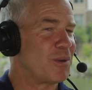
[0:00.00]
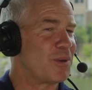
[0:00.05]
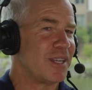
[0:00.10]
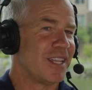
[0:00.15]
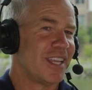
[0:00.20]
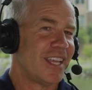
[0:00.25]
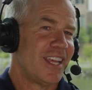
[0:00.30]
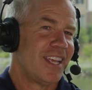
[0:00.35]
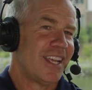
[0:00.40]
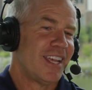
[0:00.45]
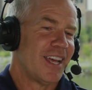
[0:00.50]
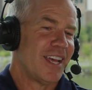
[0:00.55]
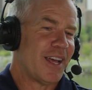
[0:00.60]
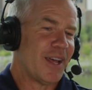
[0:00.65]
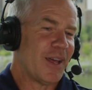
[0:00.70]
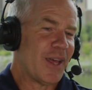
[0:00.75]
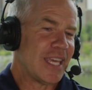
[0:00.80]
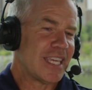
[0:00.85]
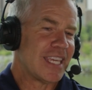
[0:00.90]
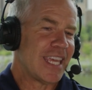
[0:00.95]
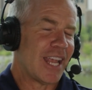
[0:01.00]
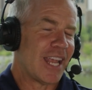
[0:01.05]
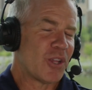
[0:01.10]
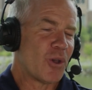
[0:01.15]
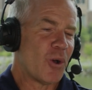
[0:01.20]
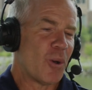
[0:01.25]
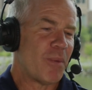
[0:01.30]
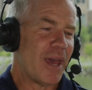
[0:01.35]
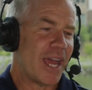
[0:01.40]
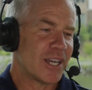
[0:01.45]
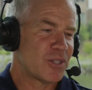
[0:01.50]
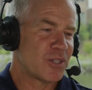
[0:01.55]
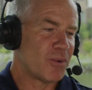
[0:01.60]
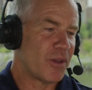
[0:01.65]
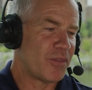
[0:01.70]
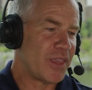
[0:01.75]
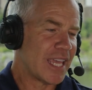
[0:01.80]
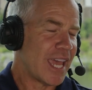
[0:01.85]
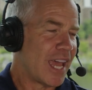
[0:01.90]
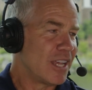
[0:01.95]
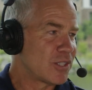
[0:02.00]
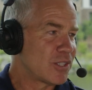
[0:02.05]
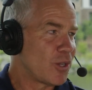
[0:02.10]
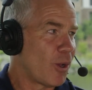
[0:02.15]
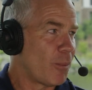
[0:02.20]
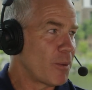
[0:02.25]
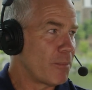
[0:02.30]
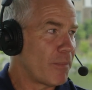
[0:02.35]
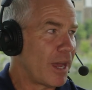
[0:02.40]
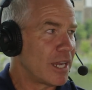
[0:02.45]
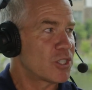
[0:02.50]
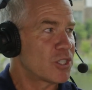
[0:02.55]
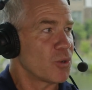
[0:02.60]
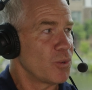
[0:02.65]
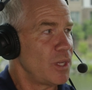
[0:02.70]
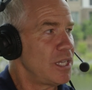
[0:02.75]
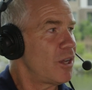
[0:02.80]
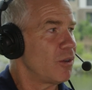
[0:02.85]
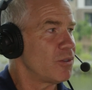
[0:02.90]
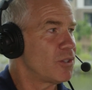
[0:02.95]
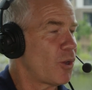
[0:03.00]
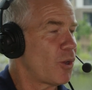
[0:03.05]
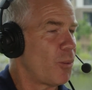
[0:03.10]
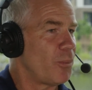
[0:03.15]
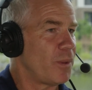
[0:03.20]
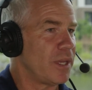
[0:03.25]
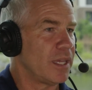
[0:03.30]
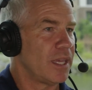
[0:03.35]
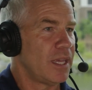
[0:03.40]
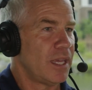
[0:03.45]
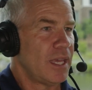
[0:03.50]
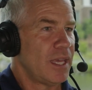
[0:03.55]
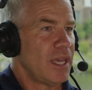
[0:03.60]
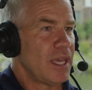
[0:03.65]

But uh, again, going back to what the guys told me, Mike Tirico told me,